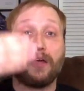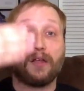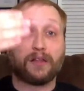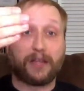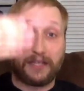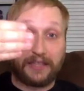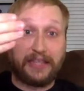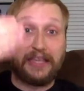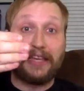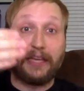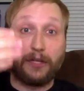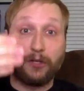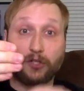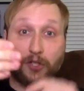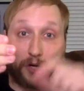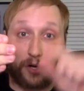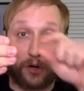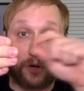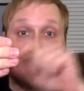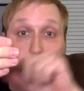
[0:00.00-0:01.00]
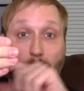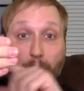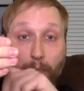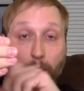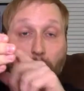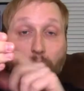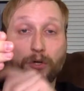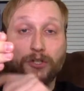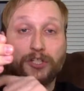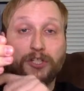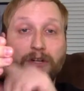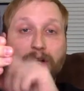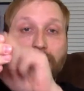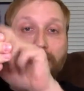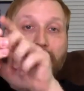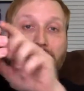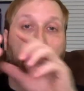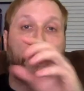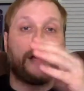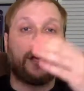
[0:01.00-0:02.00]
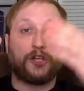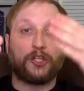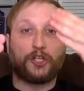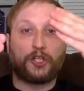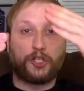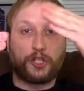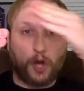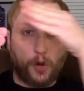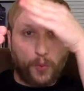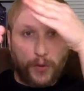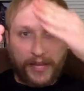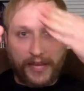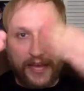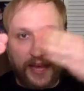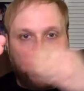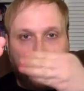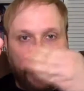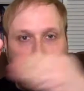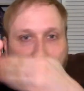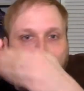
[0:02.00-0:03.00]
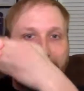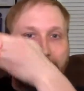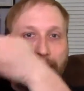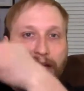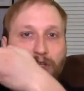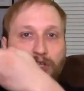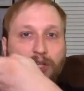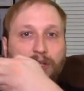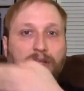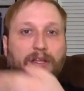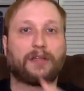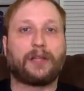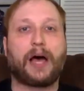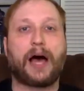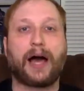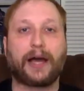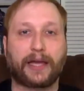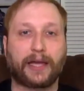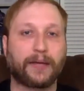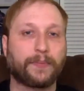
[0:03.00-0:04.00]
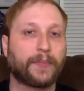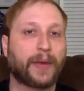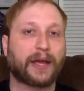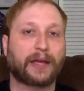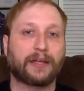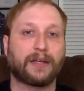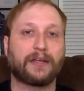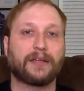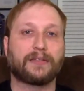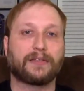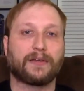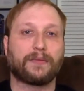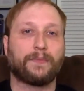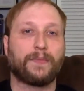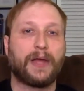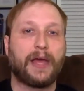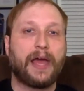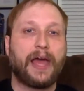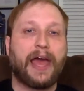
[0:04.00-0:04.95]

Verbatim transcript: like the internal portion of it, showing it engaging the locking mechanism.